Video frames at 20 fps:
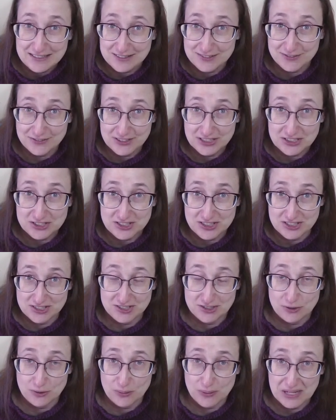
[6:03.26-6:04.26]
to finish this
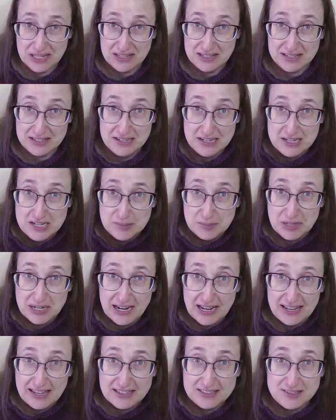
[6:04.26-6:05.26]
so quickly, but
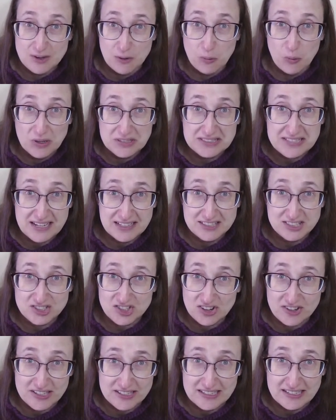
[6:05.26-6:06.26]
I guess once I
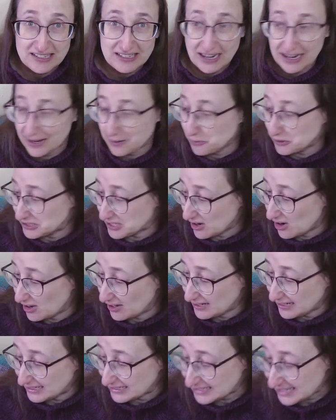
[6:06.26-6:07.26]
started it, I was
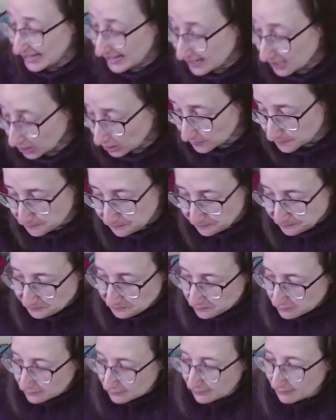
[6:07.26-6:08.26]
on a tear.
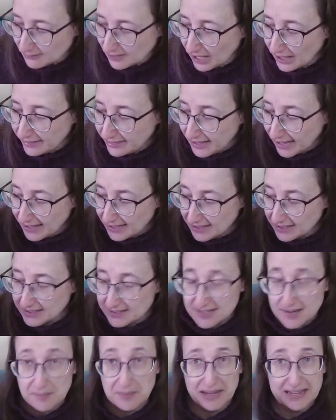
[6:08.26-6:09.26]
And that
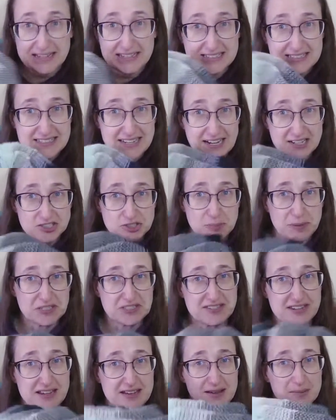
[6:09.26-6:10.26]
is my stash
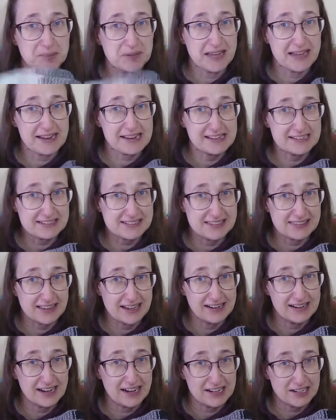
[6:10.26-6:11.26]
busting blanket
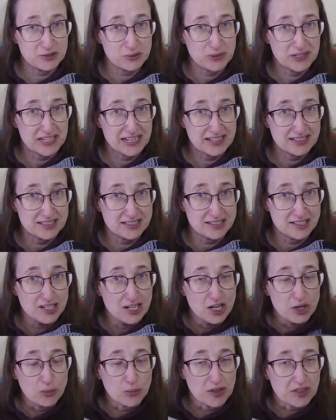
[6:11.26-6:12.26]
that I created
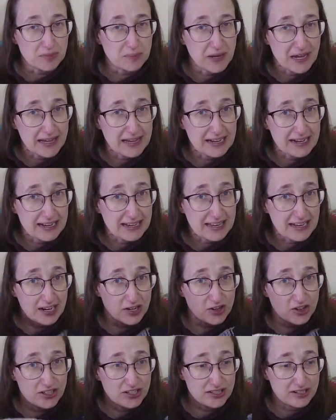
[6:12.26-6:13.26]
with my
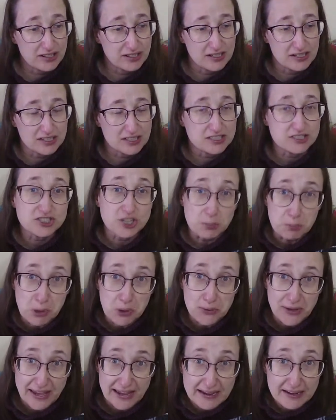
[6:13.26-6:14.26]
Caron
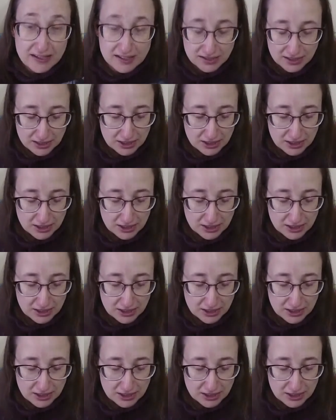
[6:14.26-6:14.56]
Jumbo Cake.